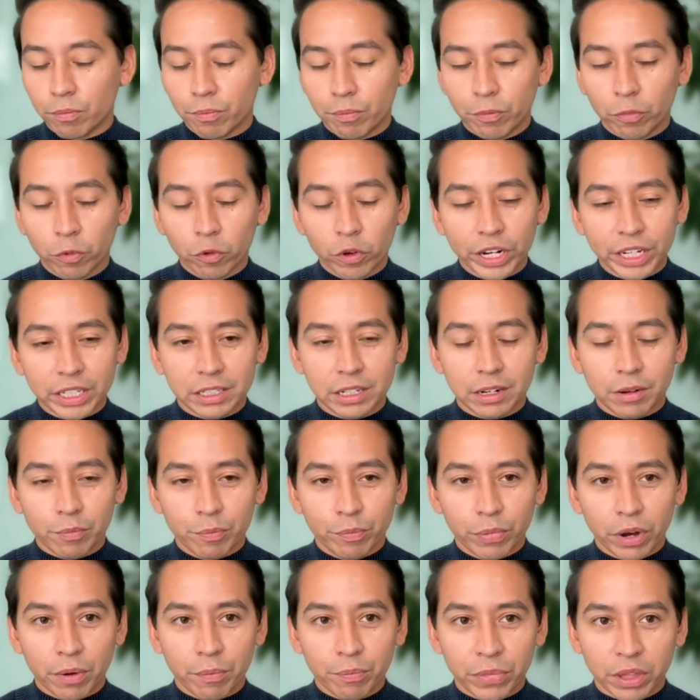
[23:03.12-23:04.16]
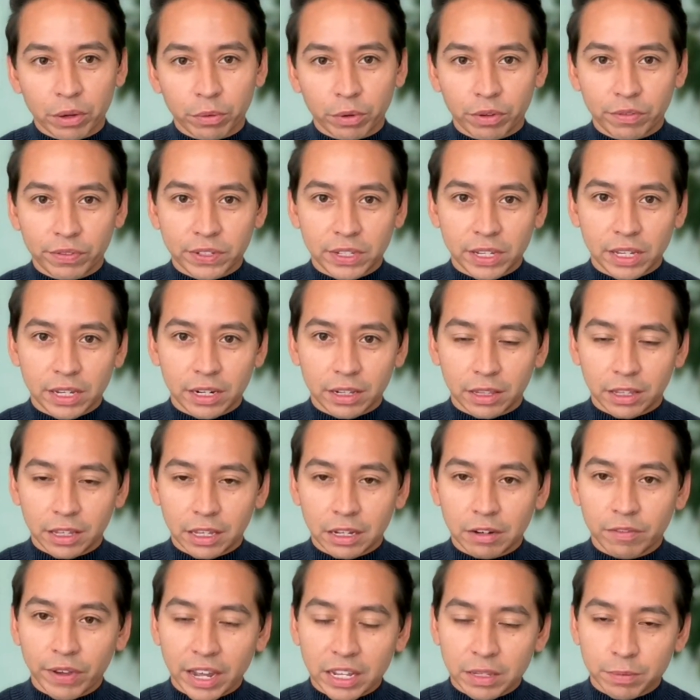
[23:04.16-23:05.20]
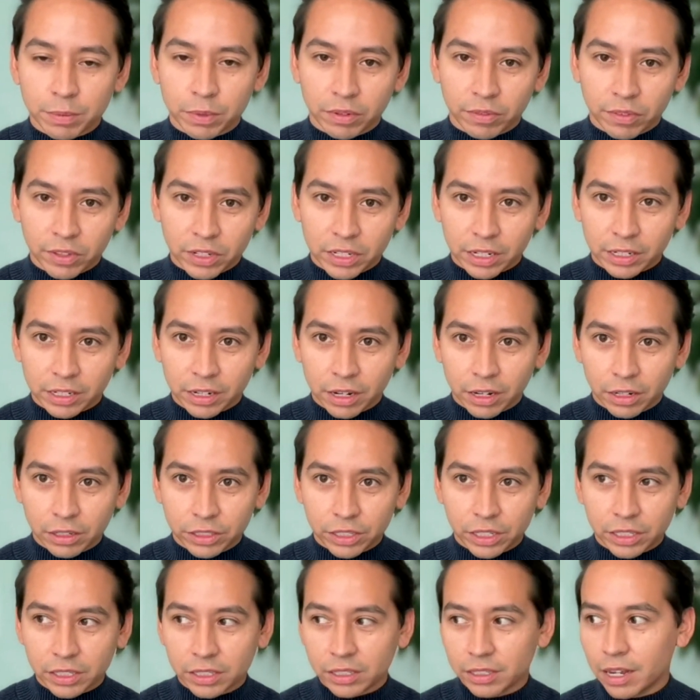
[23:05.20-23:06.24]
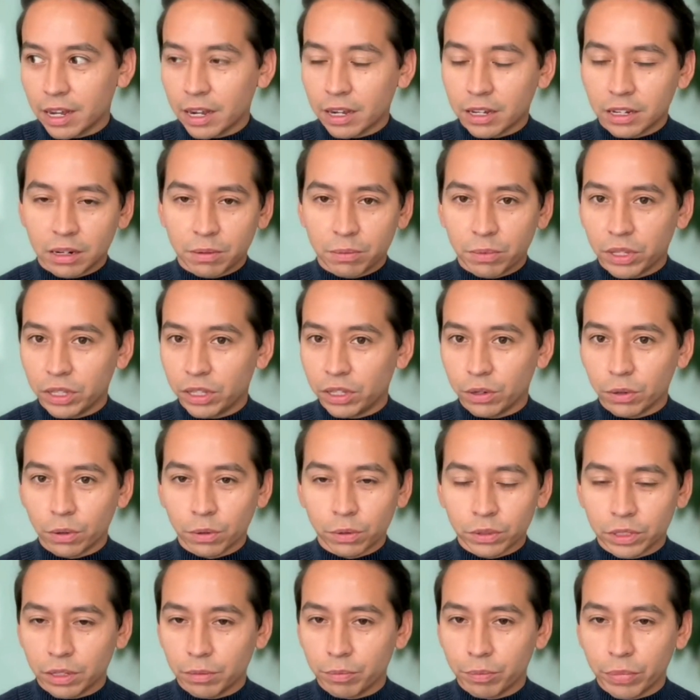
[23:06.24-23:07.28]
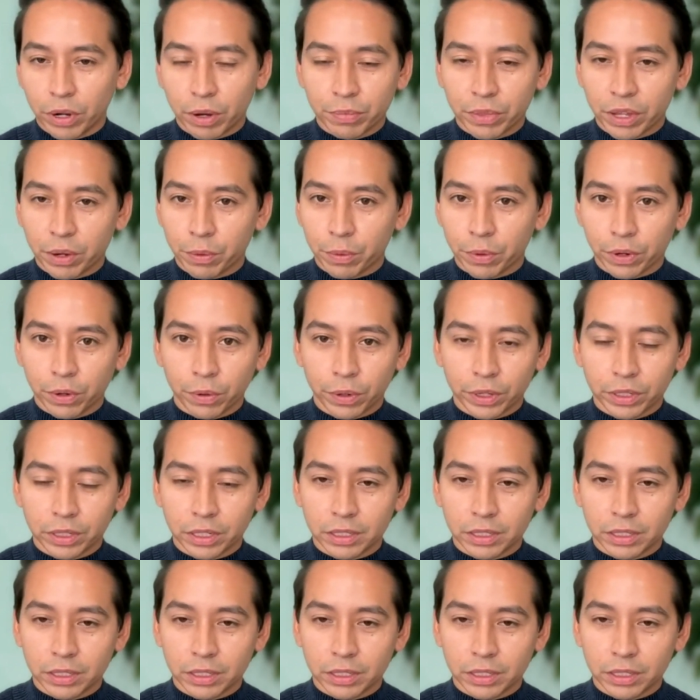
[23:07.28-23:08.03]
recent bump that we've seen in the advancement of the technology is not going to be the only bump that we're going to